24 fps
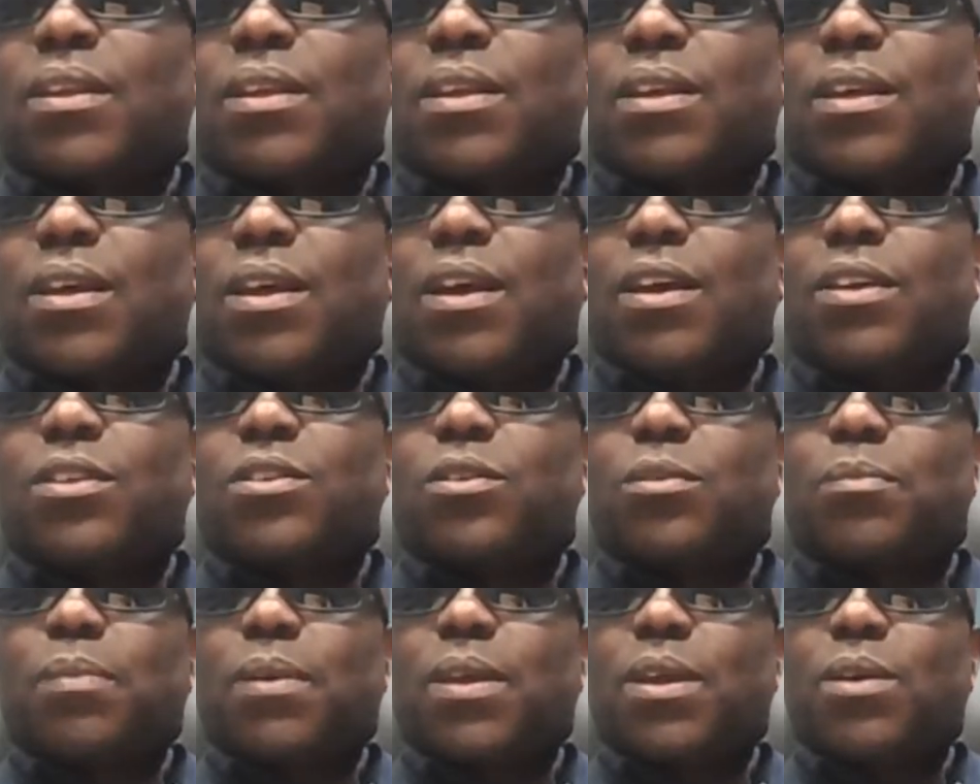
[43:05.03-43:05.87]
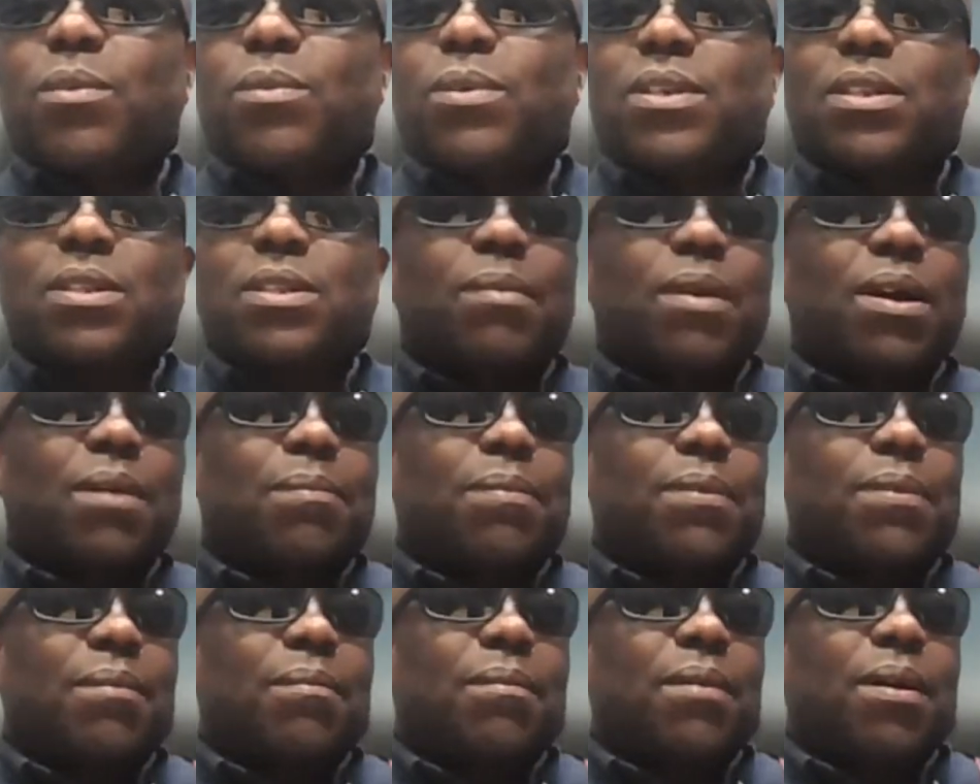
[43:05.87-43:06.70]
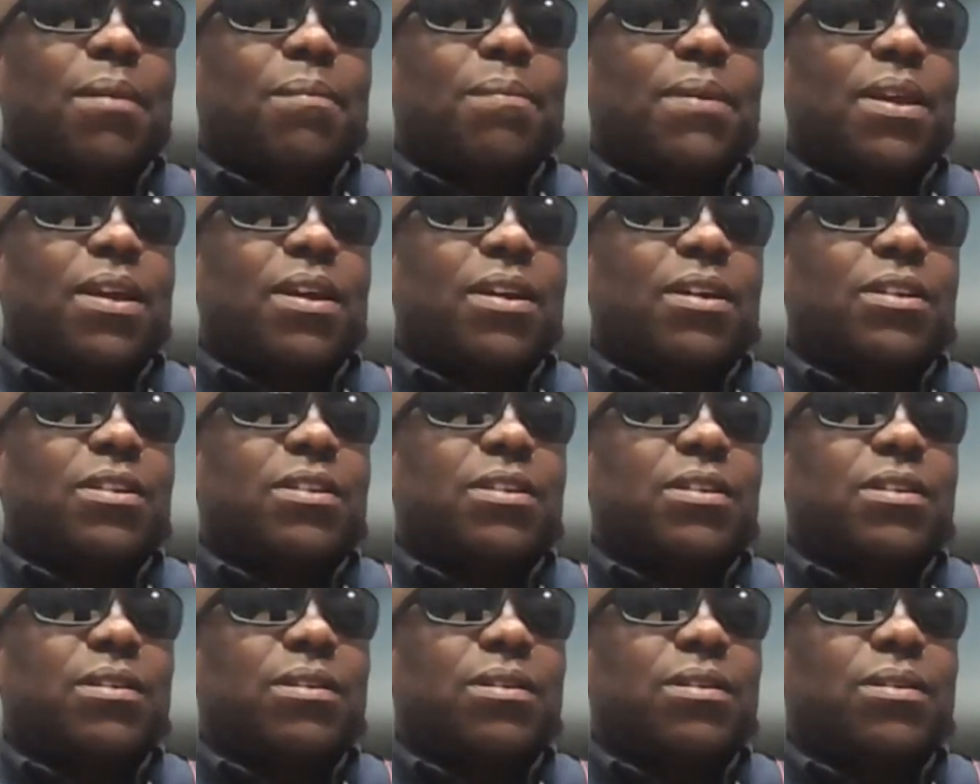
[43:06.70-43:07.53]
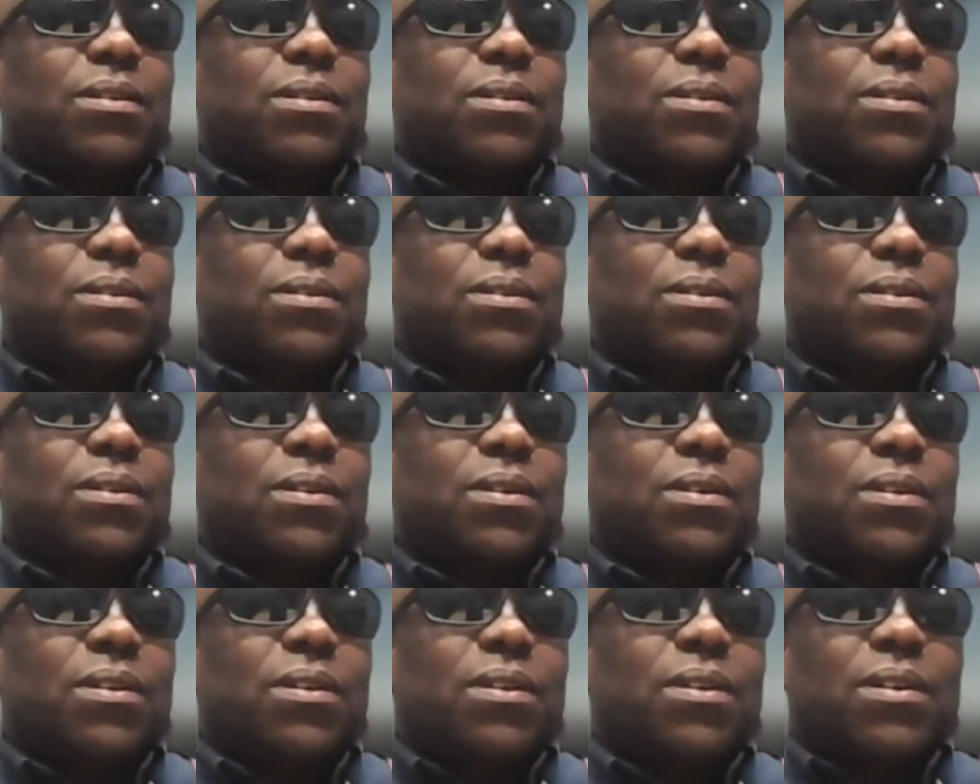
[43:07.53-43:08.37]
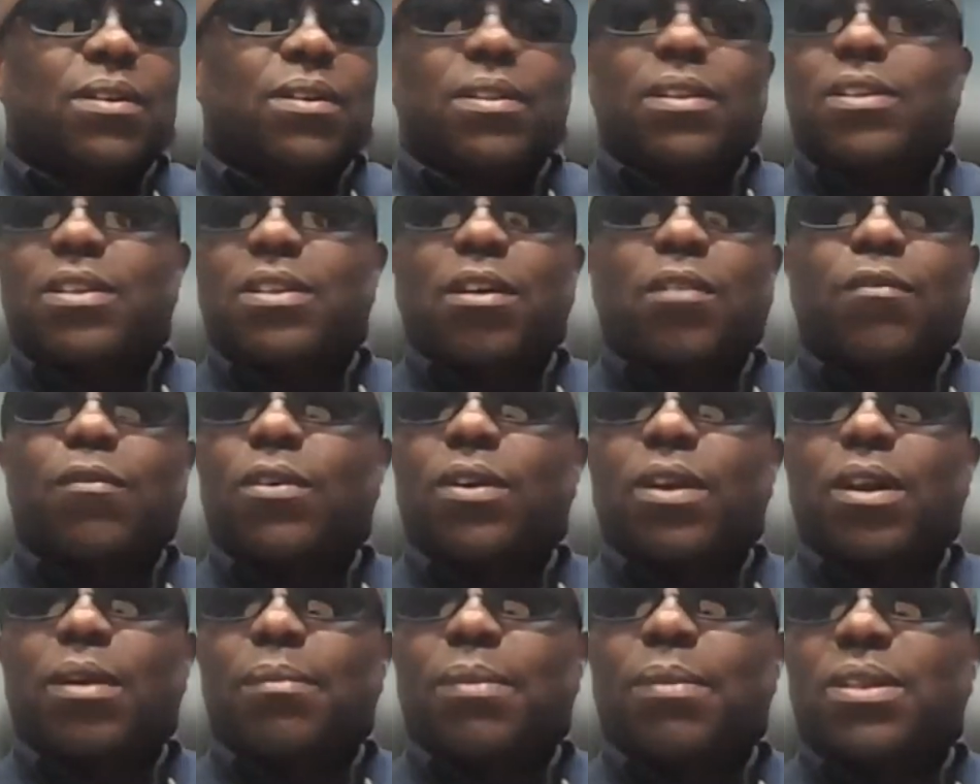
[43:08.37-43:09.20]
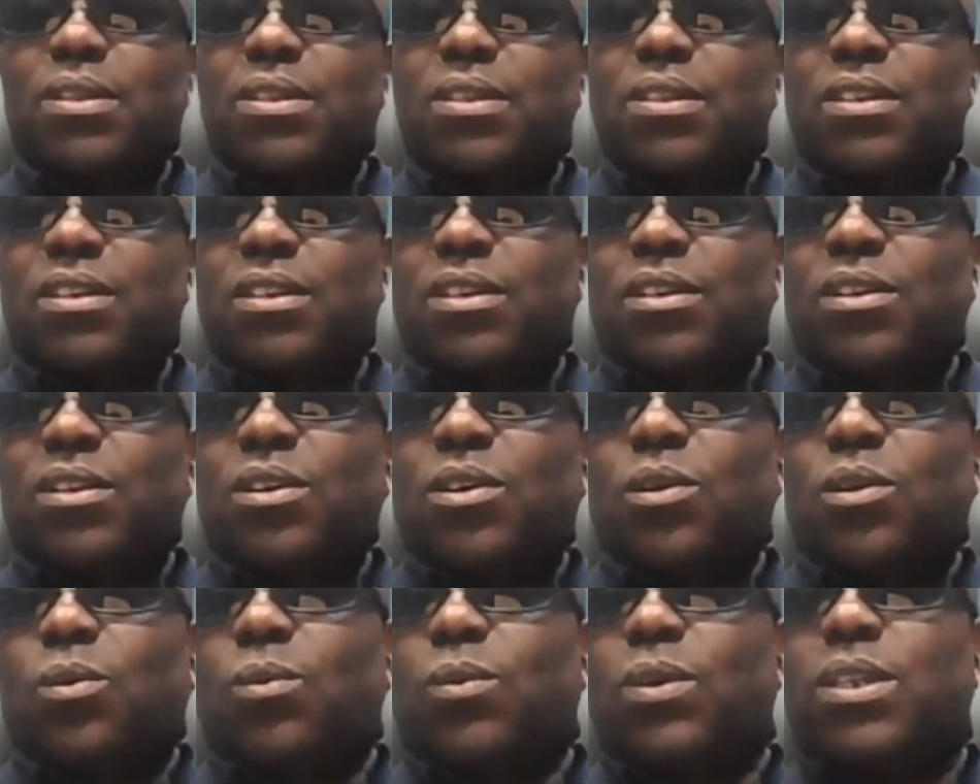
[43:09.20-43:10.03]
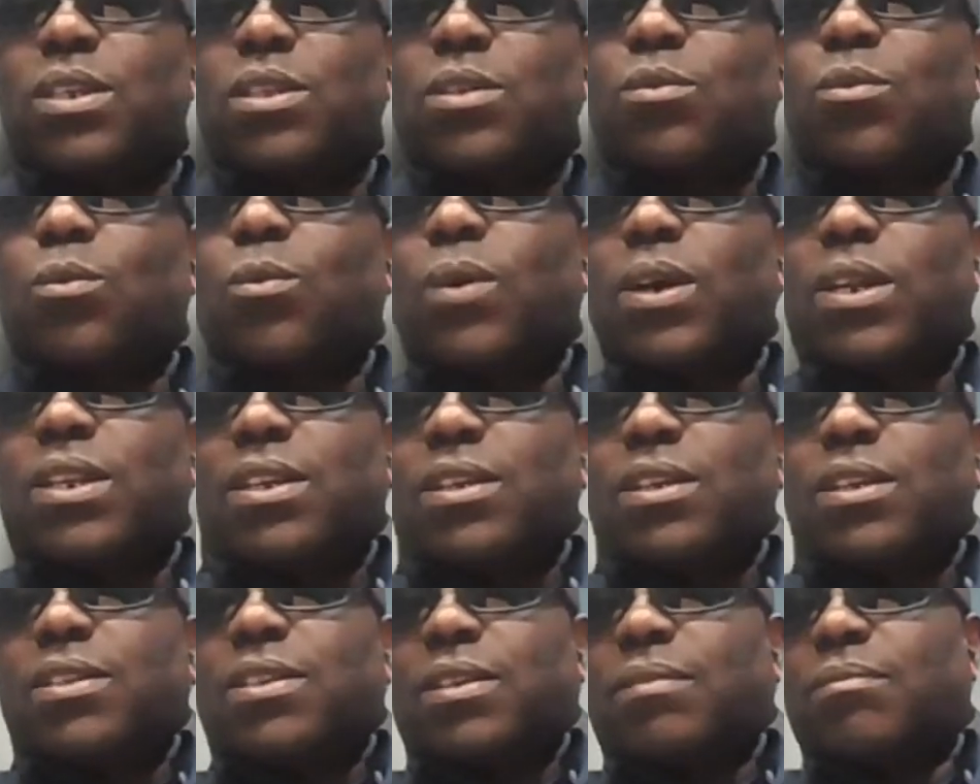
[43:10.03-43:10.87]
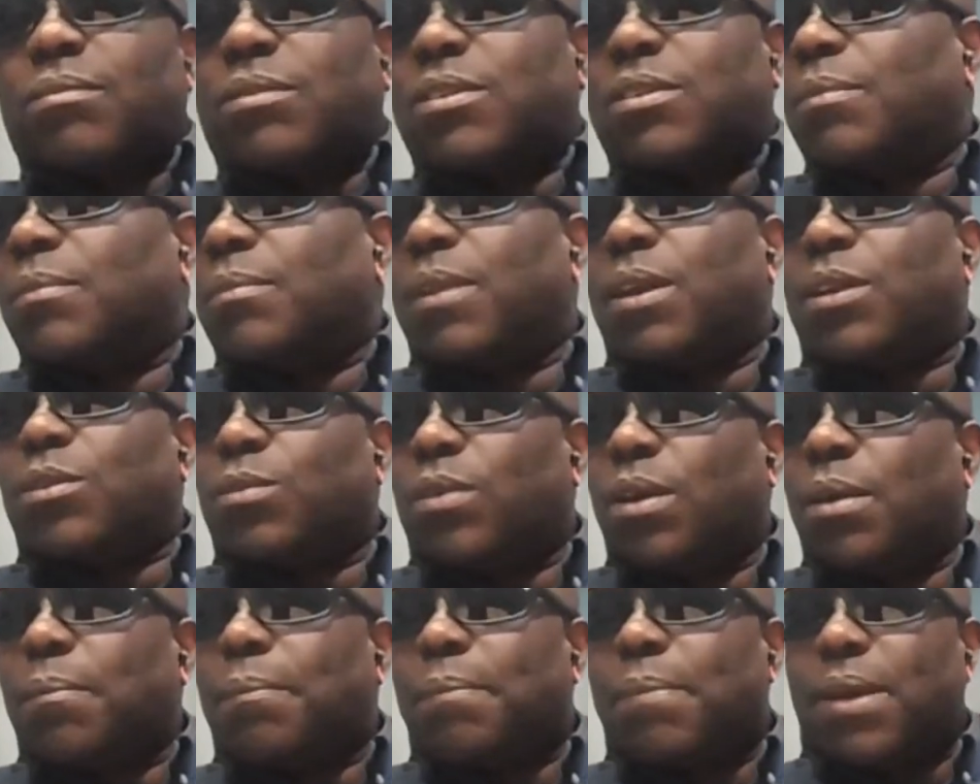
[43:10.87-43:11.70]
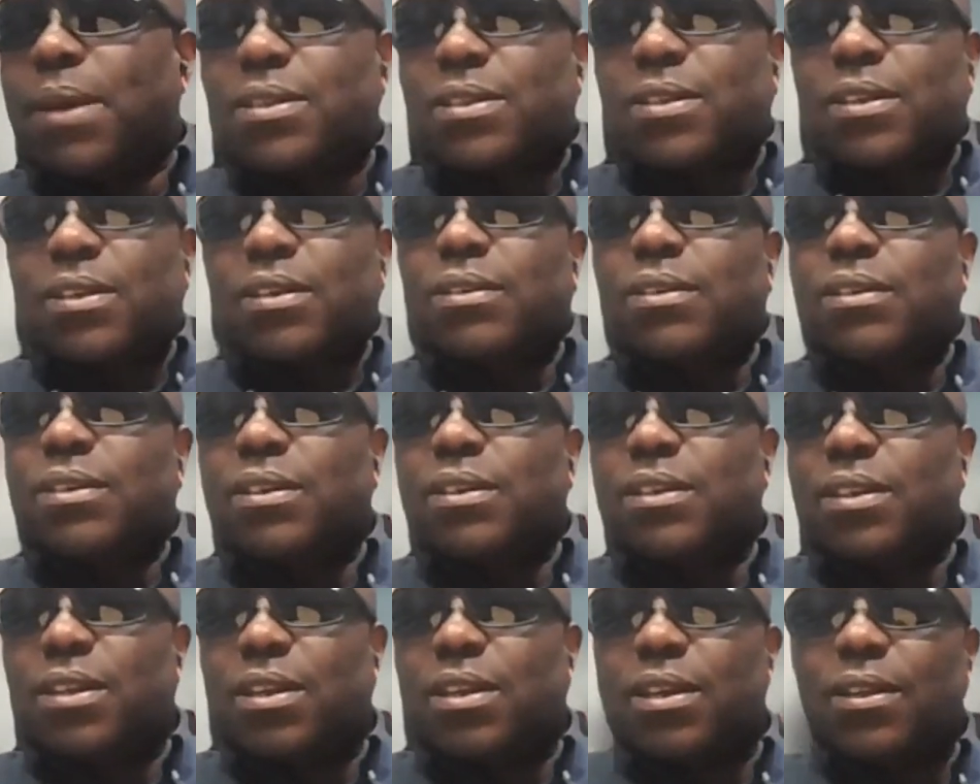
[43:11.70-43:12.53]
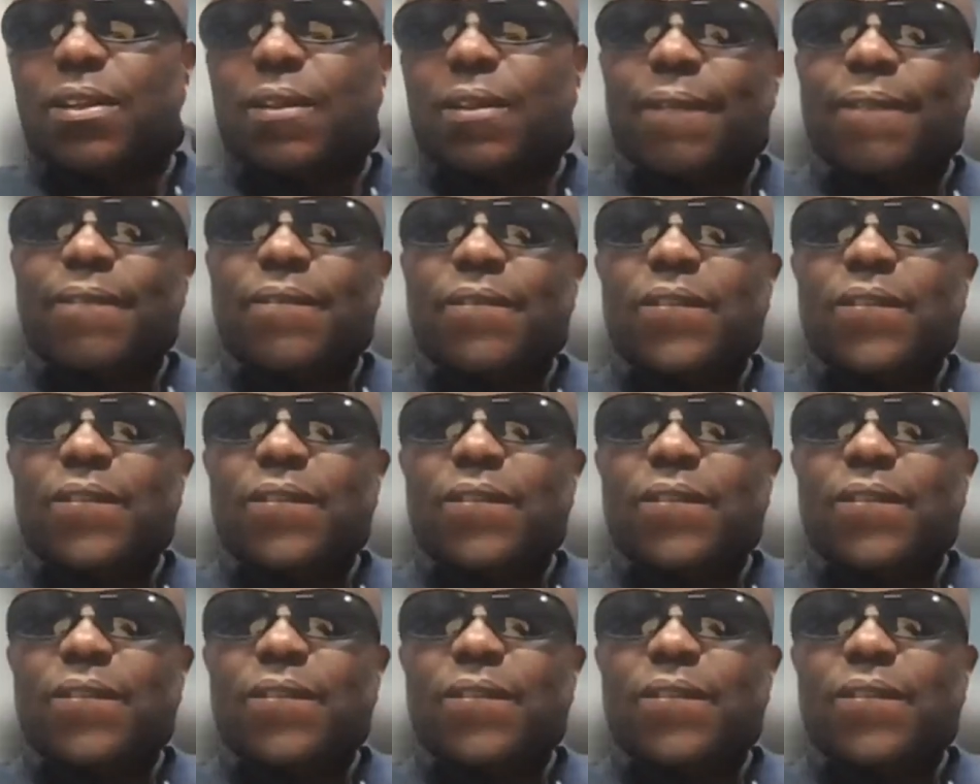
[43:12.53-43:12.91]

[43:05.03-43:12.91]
Exion Pay, which is mapping to the cell phone numbers, which is quite easy, similar to M-Pesa in Kenya.